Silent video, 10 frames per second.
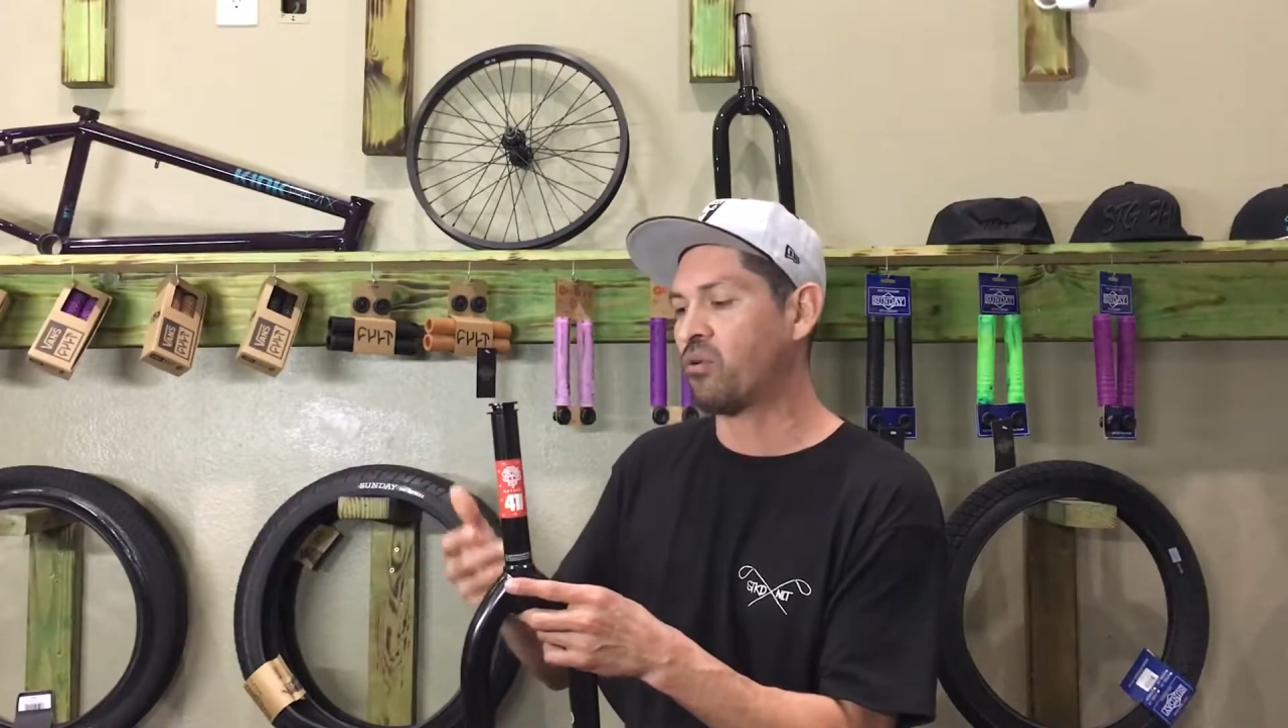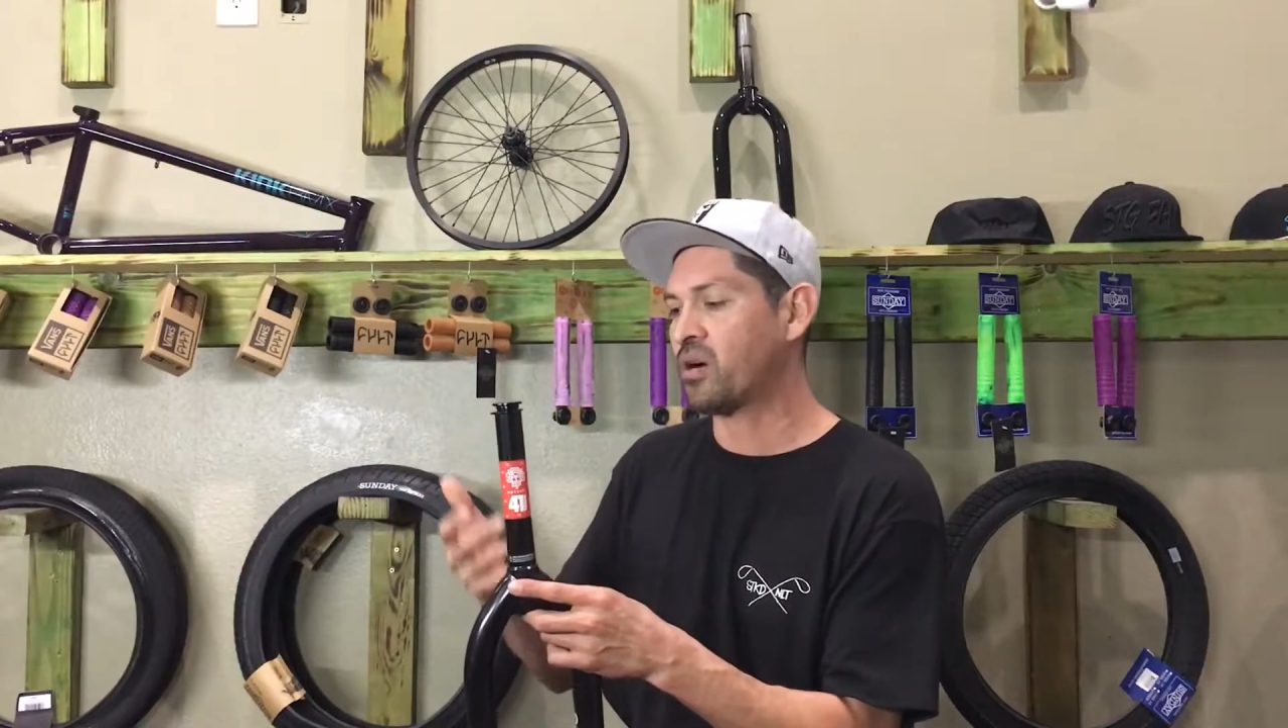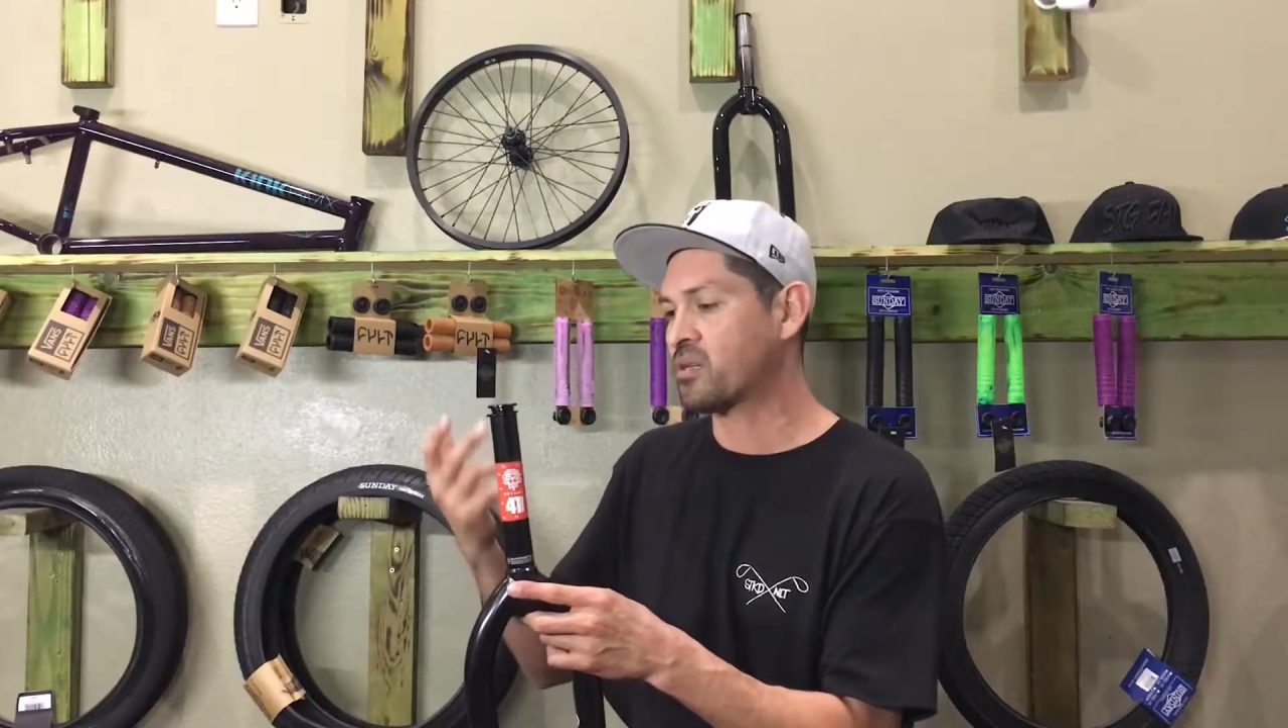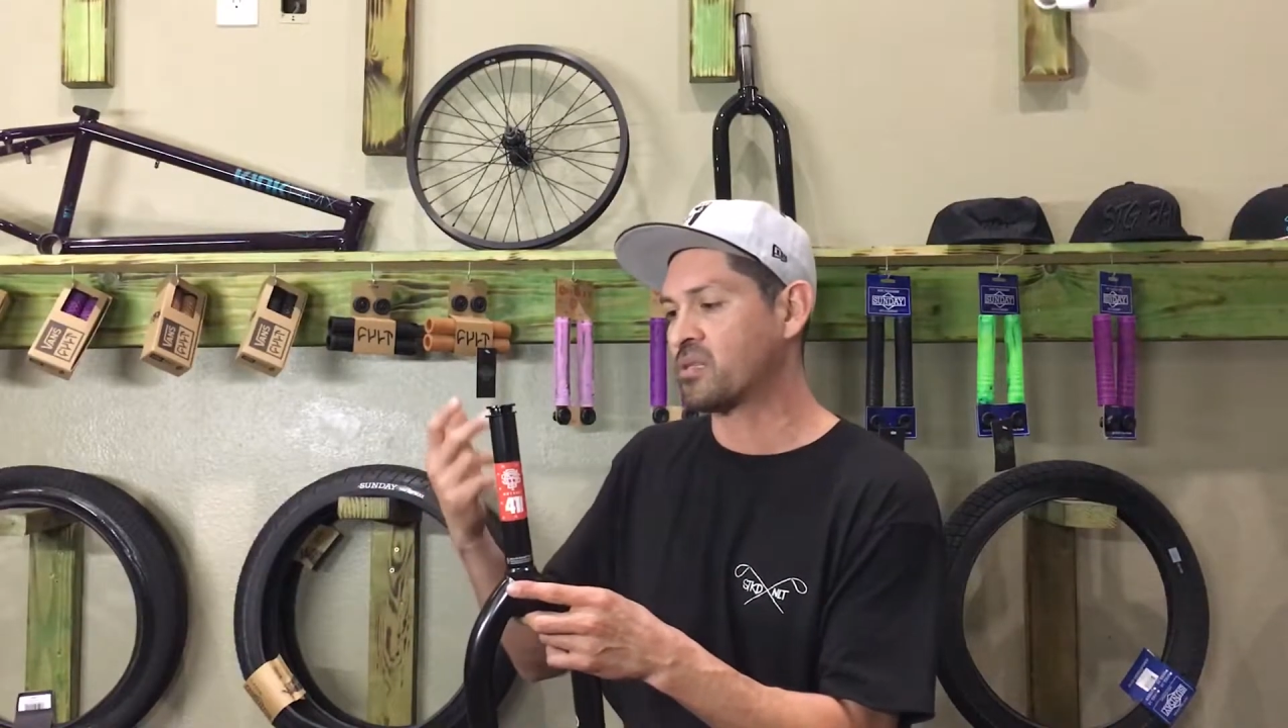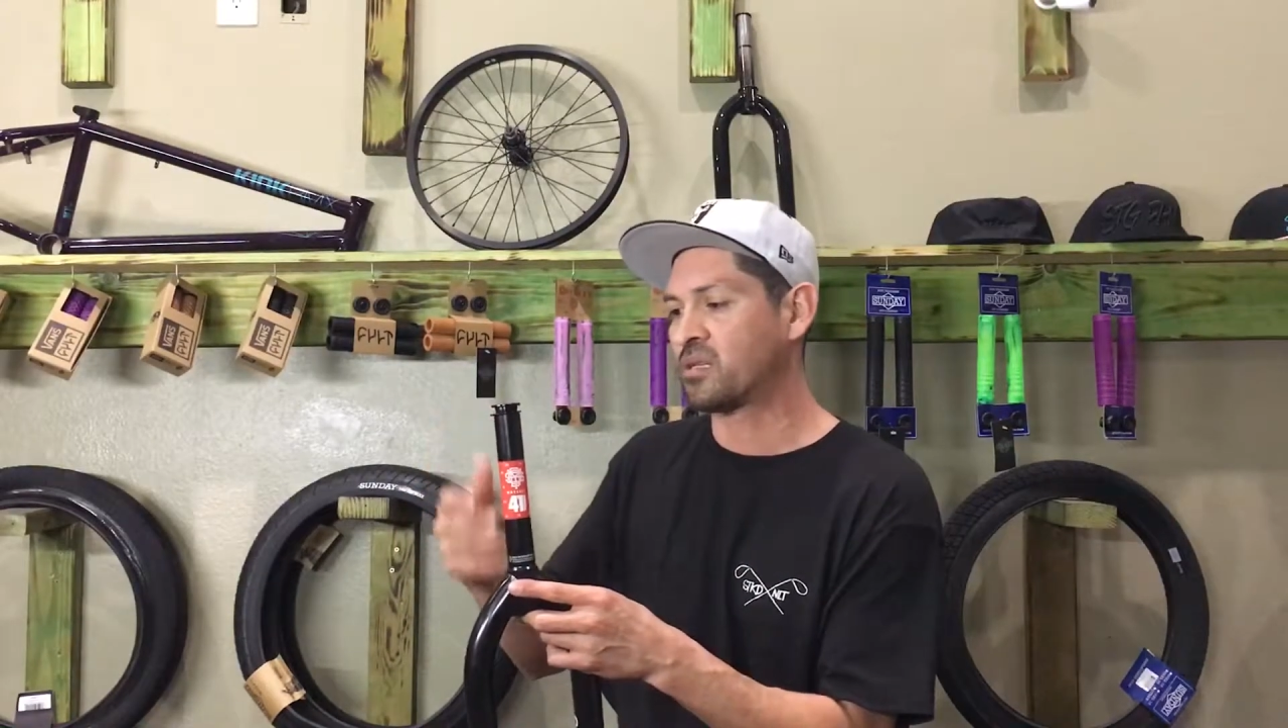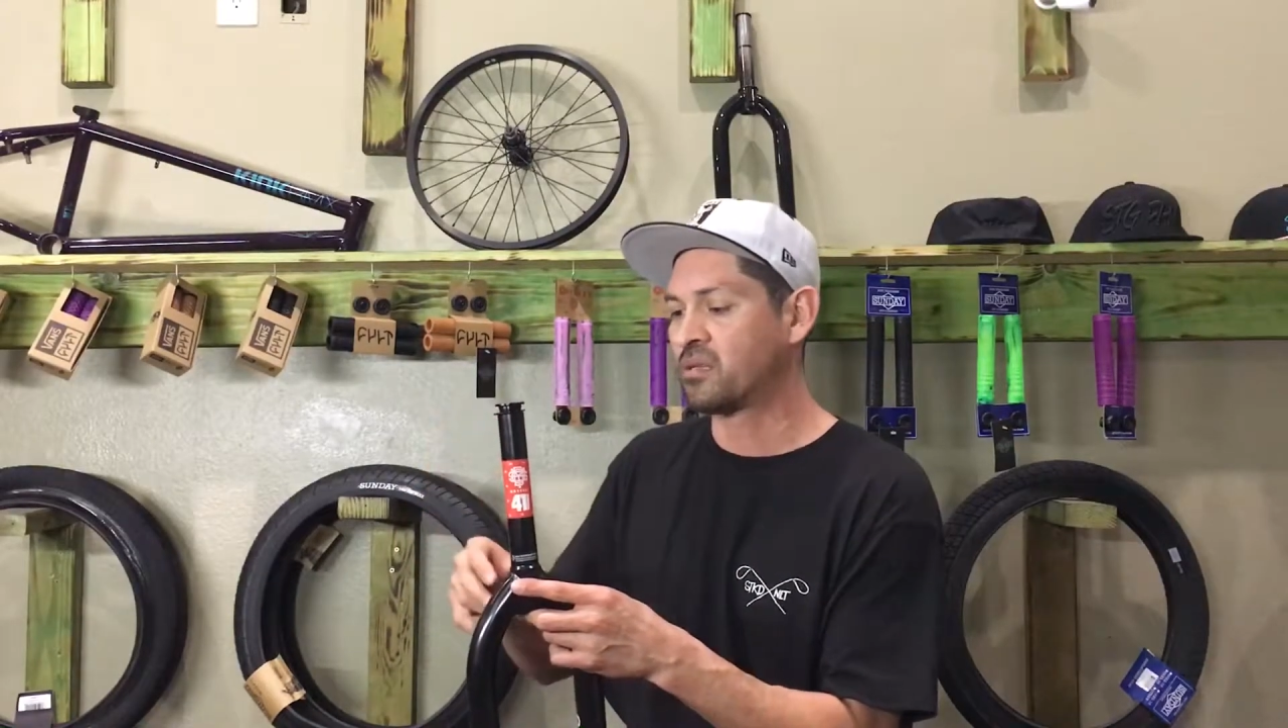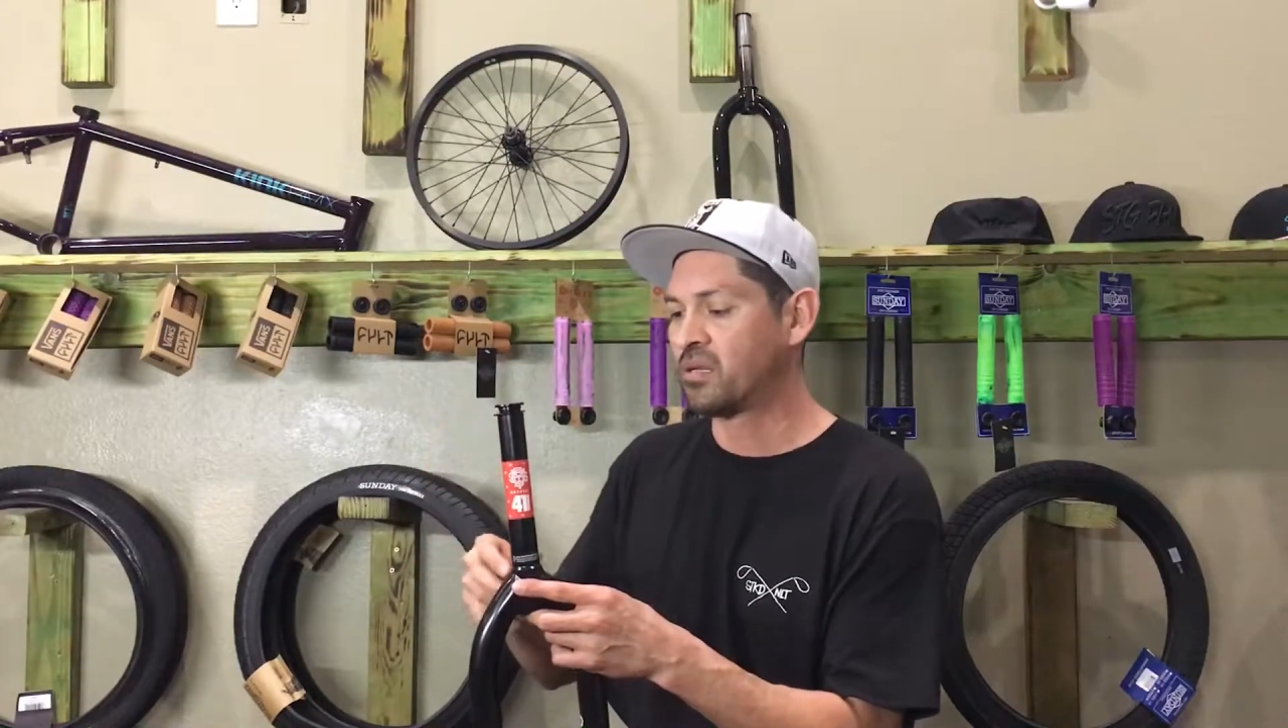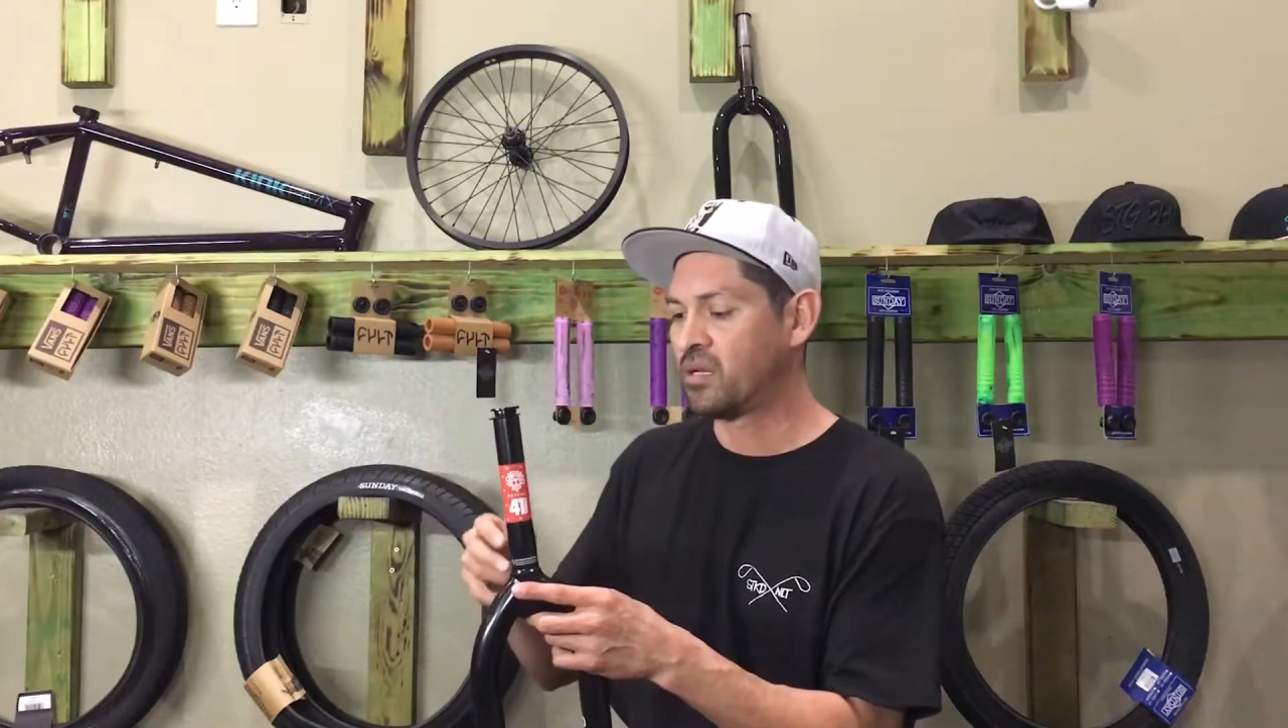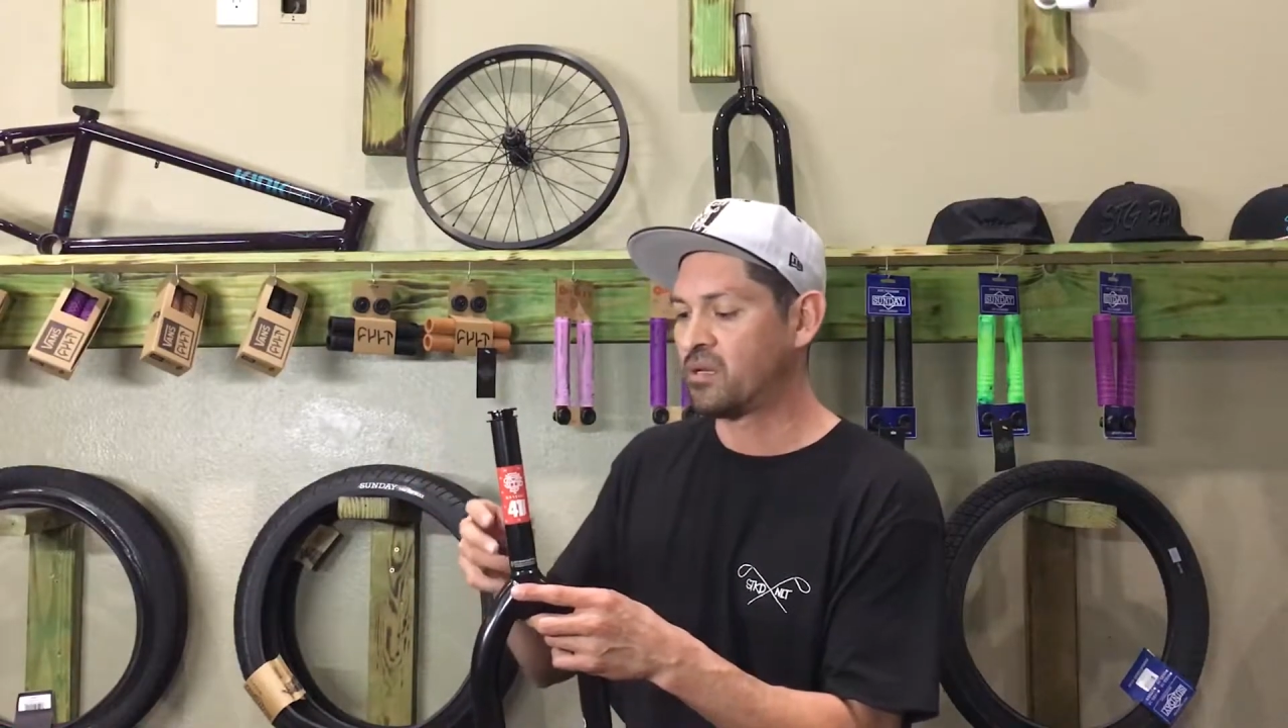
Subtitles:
works and,